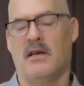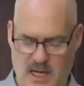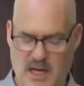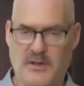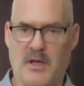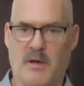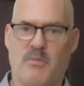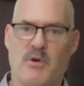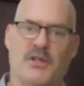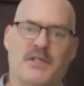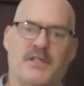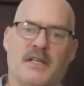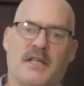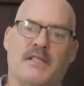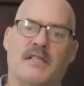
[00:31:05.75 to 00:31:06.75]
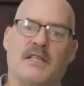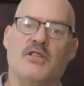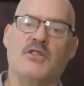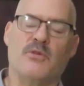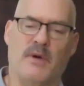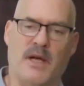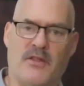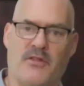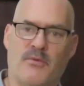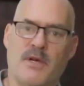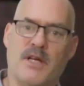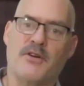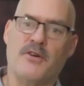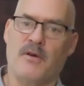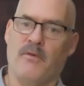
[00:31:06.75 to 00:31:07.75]
and they built this into a
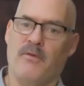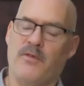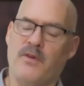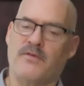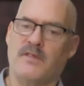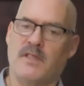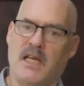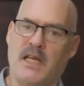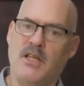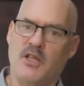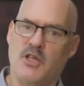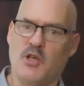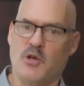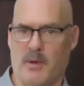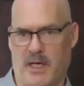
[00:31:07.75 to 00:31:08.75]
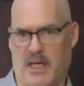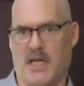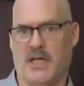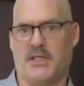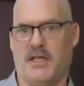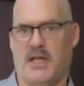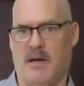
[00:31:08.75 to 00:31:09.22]
315 cubic inch